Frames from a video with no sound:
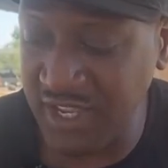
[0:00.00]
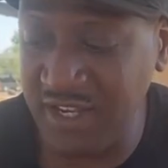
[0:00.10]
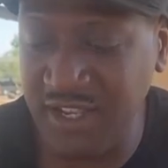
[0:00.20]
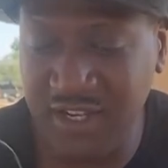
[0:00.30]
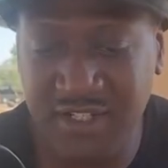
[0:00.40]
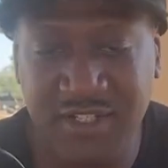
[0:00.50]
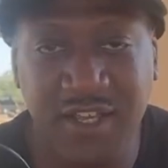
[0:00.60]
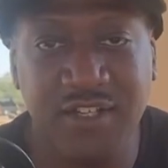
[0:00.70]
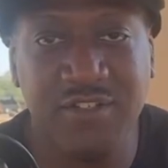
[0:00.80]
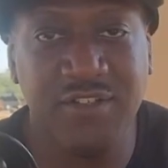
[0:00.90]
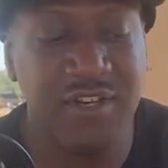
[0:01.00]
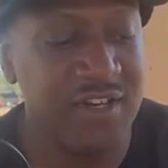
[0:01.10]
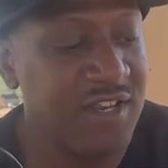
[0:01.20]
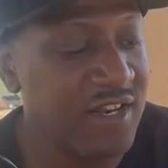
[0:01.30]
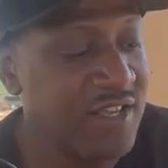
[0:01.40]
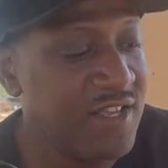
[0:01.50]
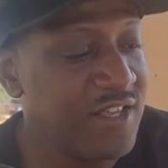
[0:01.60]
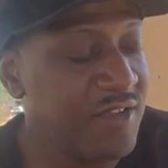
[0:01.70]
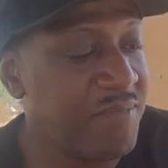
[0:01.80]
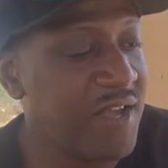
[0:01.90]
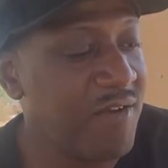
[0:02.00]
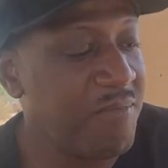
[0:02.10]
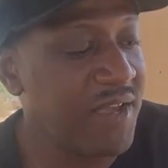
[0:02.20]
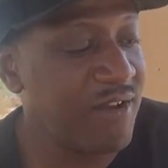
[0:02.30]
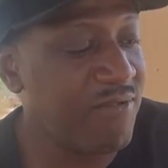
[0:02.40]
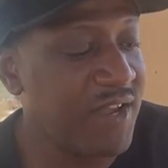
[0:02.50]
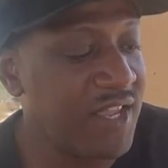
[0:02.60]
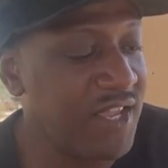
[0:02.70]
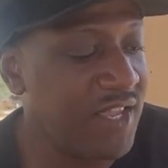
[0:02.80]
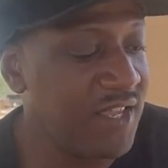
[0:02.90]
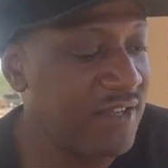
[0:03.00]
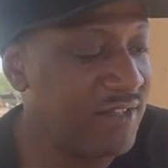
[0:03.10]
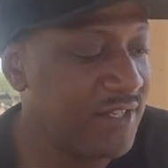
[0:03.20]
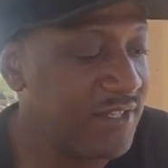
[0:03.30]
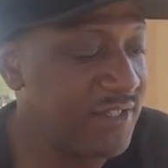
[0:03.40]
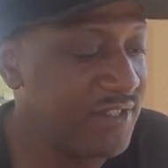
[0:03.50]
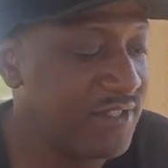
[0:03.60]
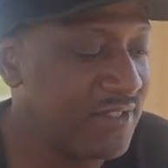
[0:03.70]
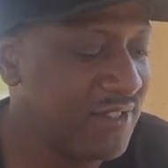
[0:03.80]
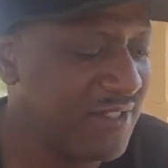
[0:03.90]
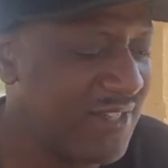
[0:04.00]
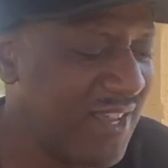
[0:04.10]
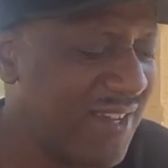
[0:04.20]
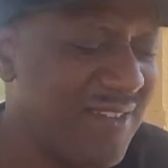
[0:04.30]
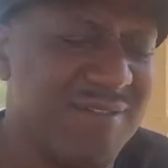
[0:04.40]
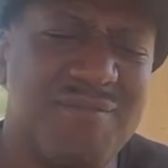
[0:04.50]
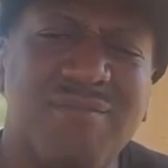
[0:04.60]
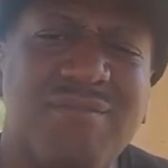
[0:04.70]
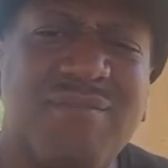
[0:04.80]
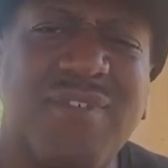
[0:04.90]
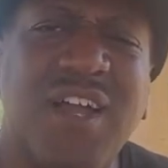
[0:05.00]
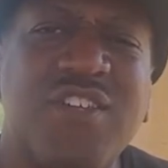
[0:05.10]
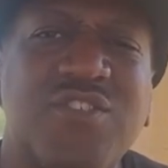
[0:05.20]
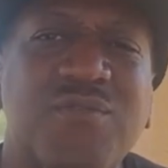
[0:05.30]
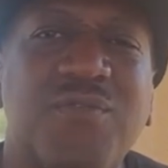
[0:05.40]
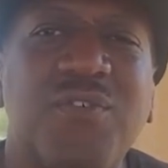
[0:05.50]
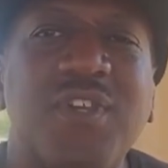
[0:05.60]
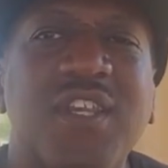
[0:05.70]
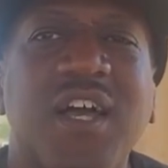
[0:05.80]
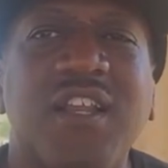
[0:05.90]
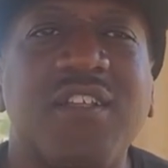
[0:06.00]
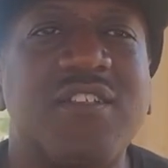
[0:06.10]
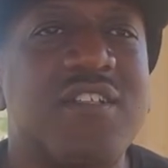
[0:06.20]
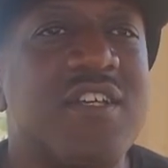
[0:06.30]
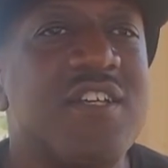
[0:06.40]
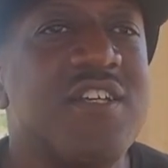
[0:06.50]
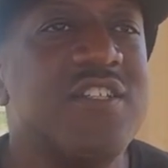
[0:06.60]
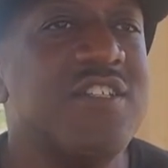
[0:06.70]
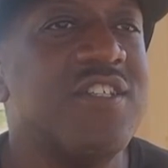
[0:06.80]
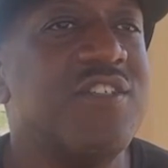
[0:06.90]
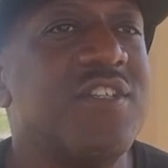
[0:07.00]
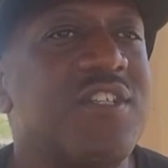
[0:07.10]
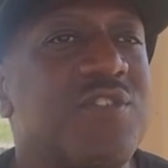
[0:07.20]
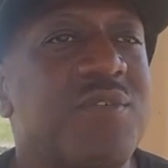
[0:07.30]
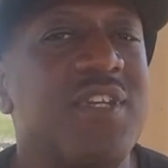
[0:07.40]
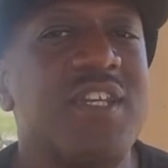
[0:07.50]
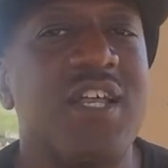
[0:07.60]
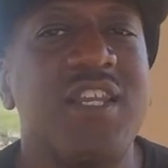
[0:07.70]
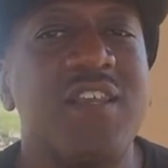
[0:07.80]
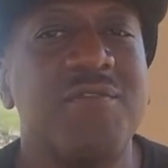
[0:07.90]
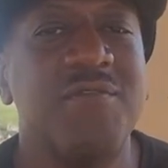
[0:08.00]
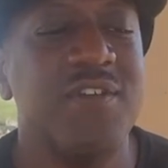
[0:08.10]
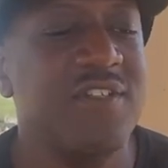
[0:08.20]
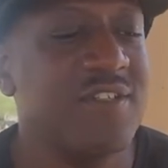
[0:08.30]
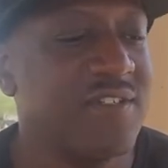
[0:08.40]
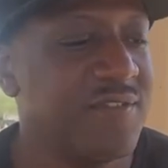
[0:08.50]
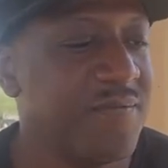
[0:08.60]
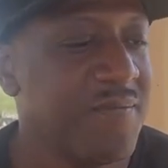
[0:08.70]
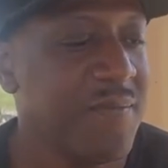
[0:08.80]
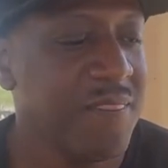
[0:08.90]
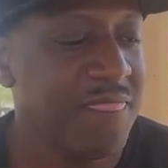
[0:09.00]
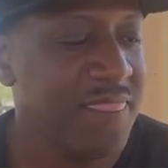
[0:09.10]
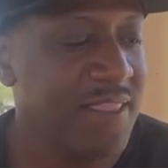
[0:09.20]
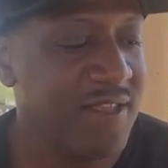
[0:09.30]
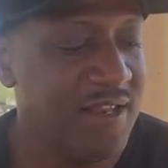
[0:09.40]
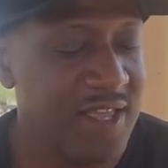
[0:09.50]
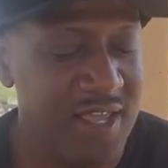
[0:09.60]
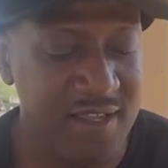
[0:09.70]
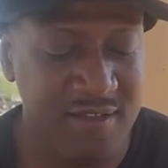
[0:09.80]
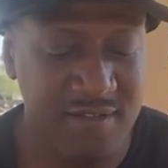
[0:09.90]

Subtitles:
at, and it's $130. Your power pack right here is like $140. So in the $20 difference, like,